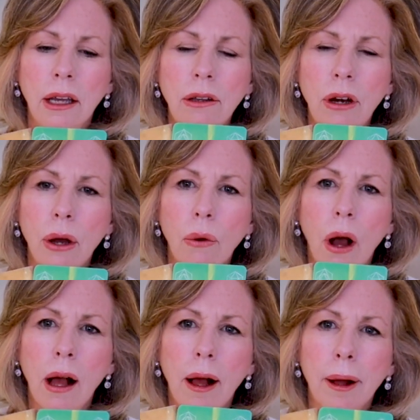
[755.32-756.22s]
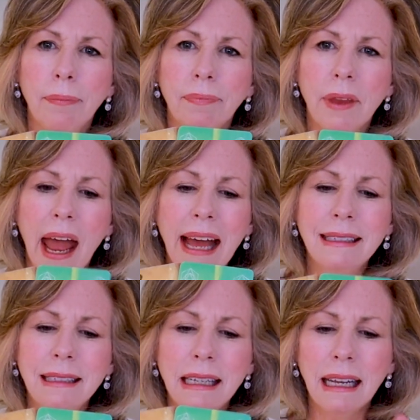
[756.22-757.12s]
you know, um,
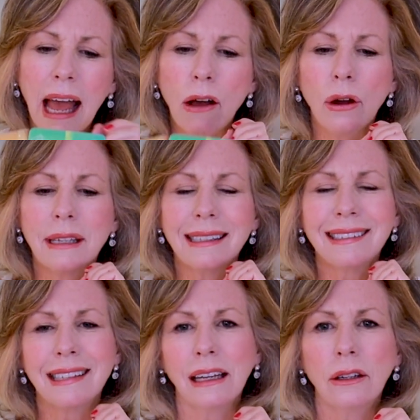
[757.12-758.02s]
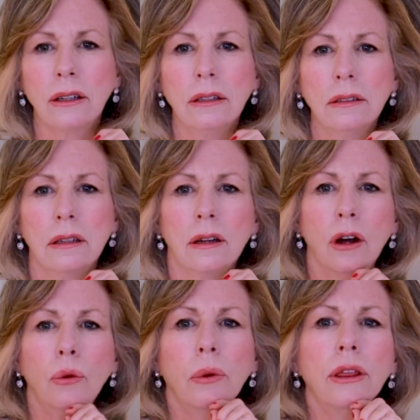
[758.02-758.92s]
ending out a cycle
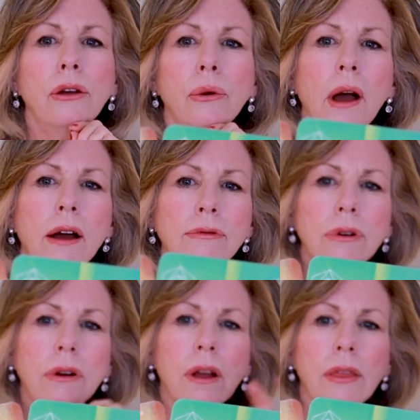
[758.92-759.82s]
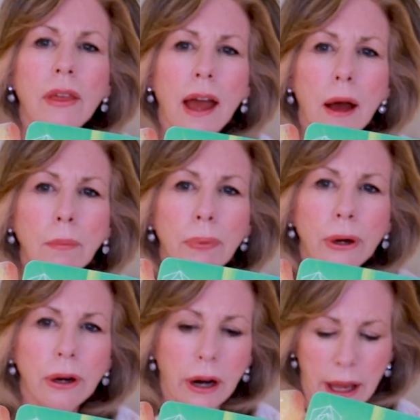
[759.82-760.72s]
with whoever the
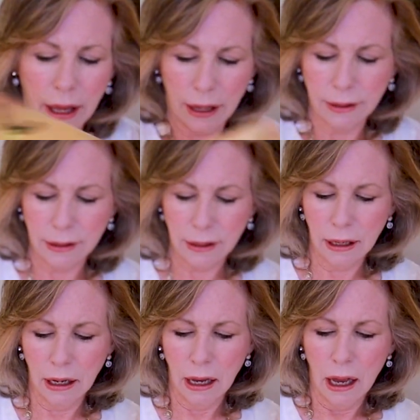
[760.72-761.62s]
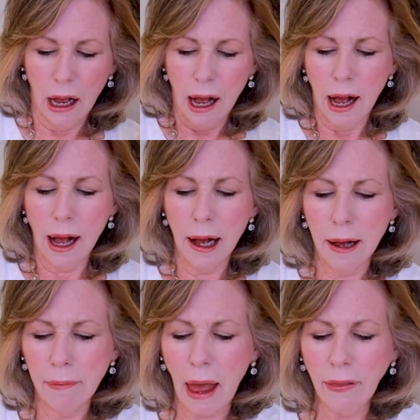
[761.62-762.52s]
emperor is.
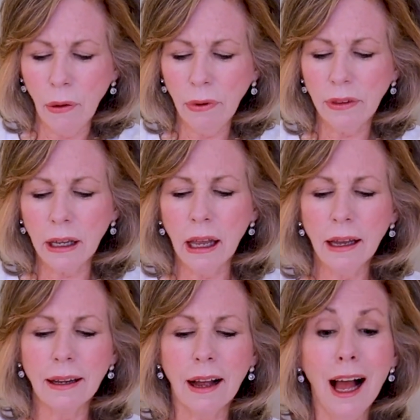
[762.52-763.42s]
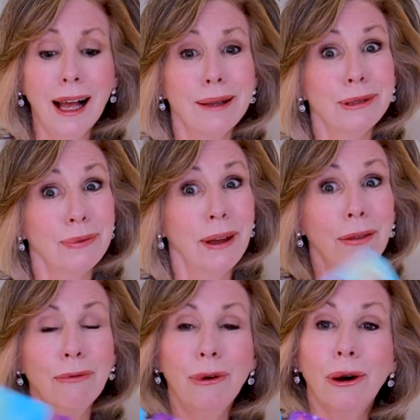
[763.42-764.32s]
Um, and then with the King of Cups, we have
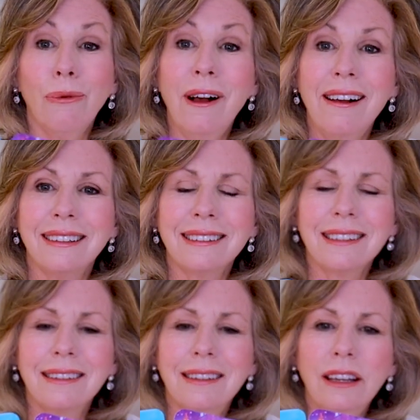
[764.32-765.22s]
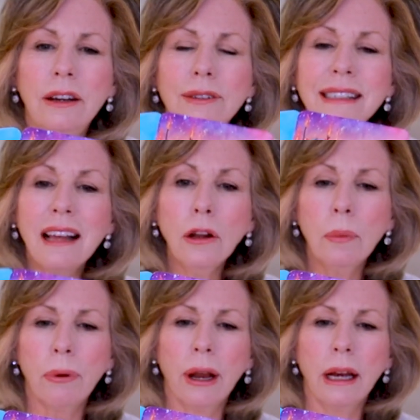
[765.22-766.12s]
the Four of Wands, you know,
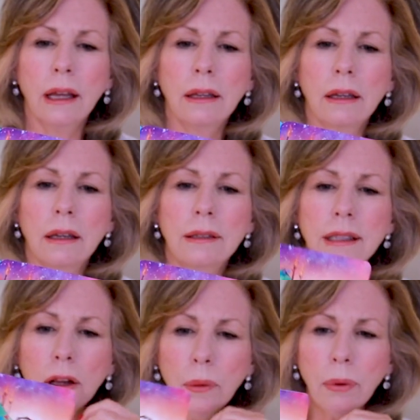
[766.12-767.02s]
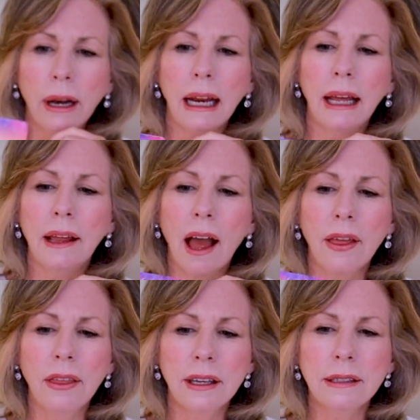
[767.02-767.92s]
celebrating, celebrating
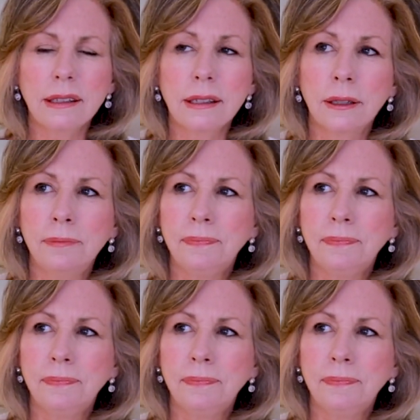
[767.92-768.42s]
this,